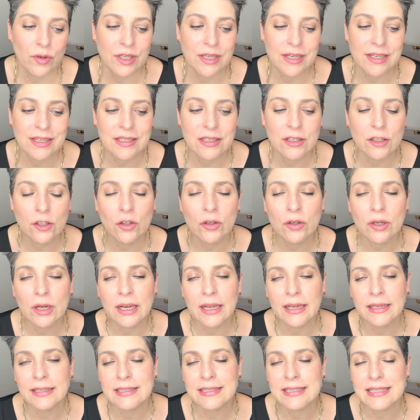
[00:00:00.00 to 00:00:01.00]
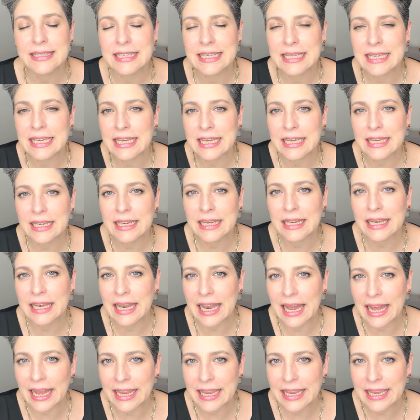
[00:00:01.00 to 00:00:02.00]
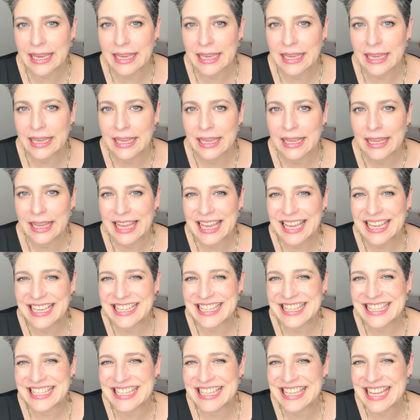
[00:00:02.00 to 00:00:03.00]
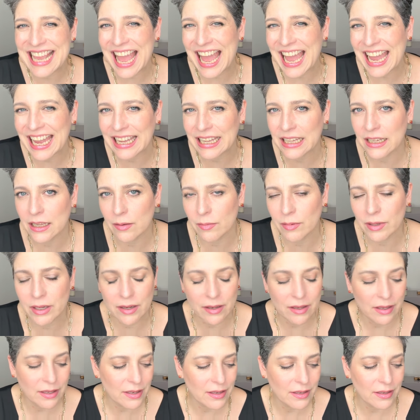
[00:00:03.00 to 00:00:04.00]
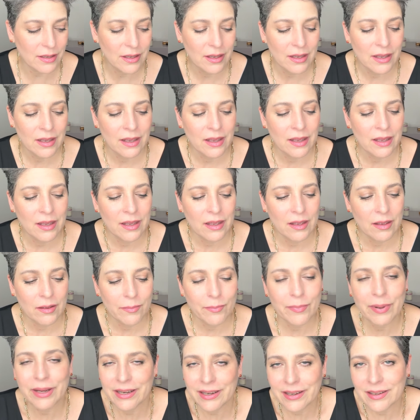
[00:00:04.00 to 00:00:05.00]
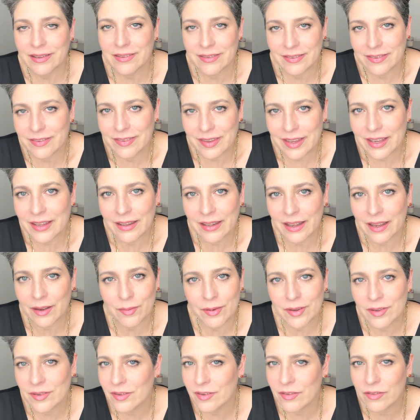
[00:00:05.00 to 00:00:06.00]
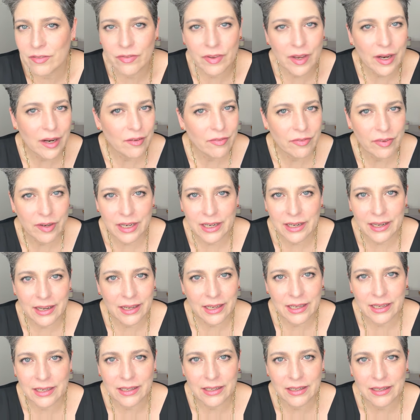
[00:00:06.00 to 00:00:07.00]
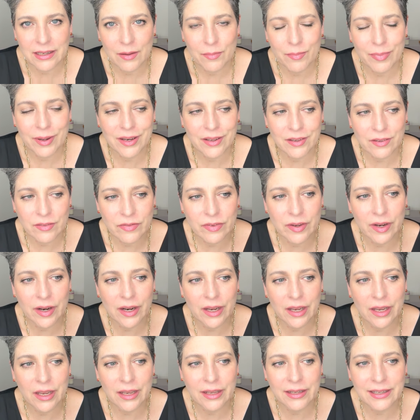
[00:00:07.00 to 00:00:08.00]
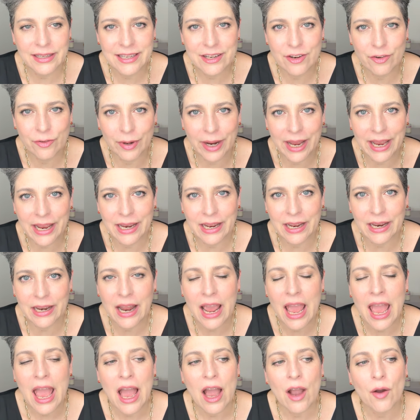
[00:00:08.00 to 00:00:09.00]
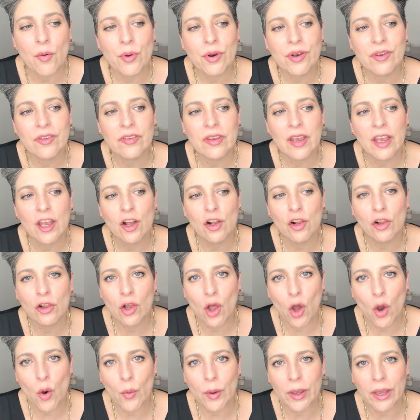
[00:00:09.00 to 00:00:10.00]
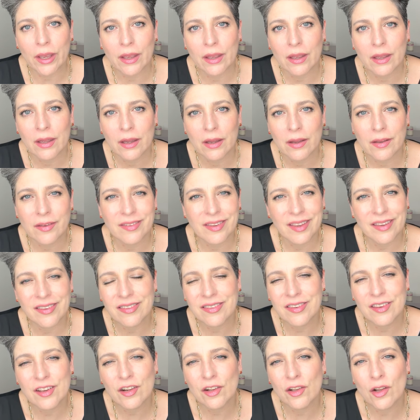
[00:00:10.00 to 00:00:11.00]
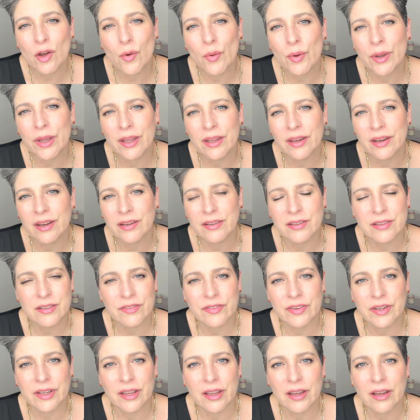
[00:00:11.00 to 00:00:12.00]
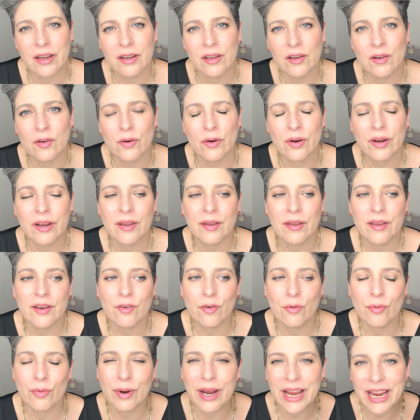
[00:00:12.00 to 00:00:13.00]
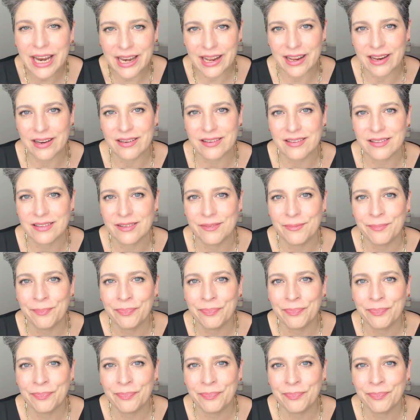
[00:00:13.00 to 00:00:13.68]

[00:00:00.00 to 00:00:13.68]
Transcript: it doesn't look like skin-like exactly, but but it's skin-like because it's very, very light but it's very radiant. I wouldn't say glowy because I see glowy in a different category, radiant.